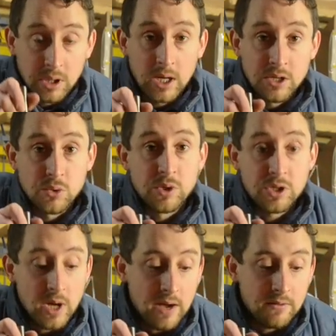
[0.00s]
plunge,
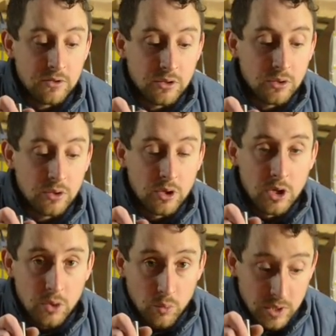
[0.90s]
which you have to do
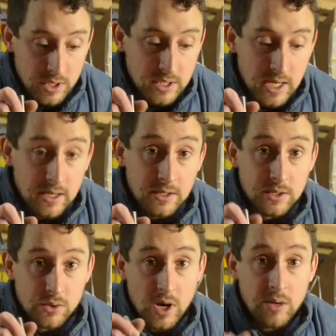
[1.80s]
with a standard
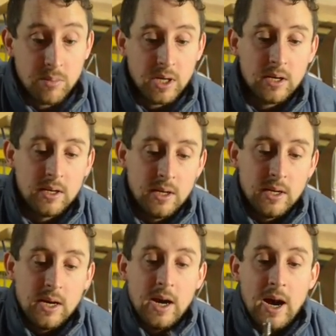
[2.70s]
straight bit.
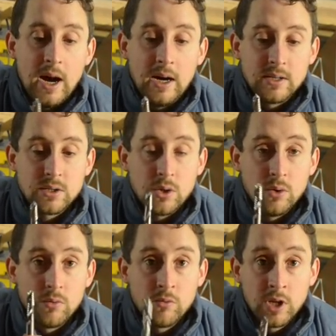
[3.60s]

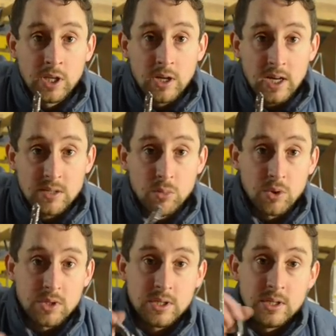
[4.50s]
So really nice
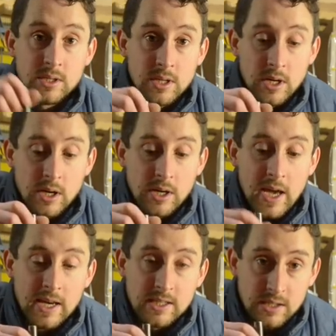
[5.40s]
mortises,
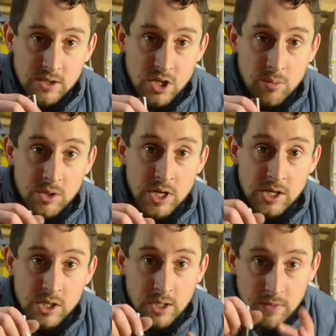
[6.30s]
excellent chip
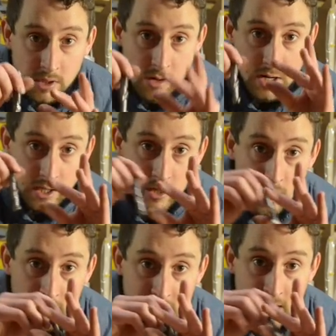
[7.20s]
ejection. If you're creating a
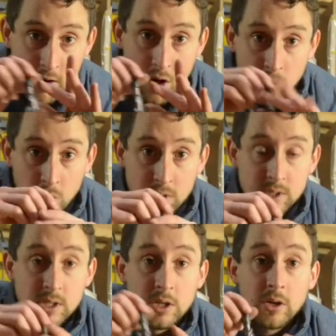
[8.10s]
nice narrow
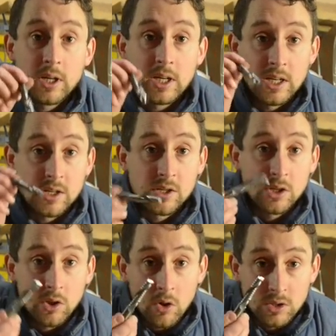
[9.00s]
mortise, you're not going to get
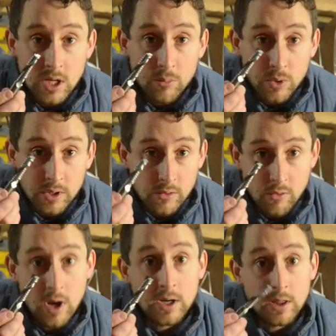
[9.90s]
clogged up with
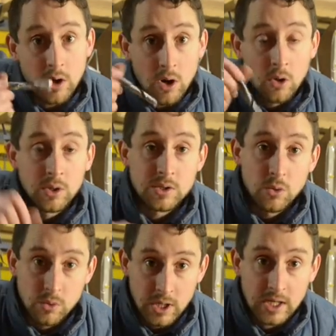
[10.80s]
crud in the hole. It's
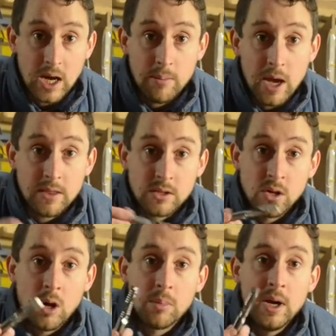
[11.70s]
all going to come out the
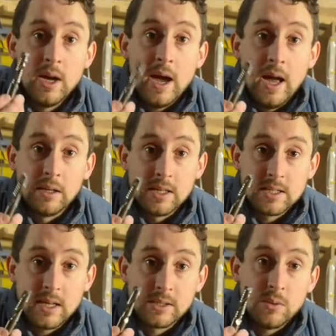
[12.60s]
top and get
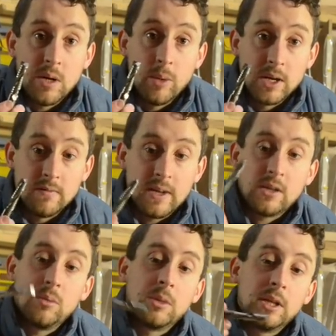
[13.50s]
sucked away by your
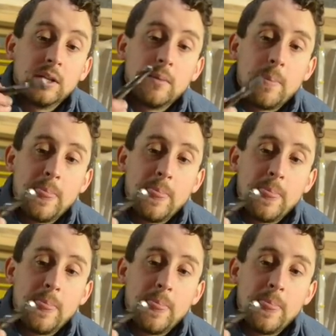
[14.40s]
vacuum cleaner.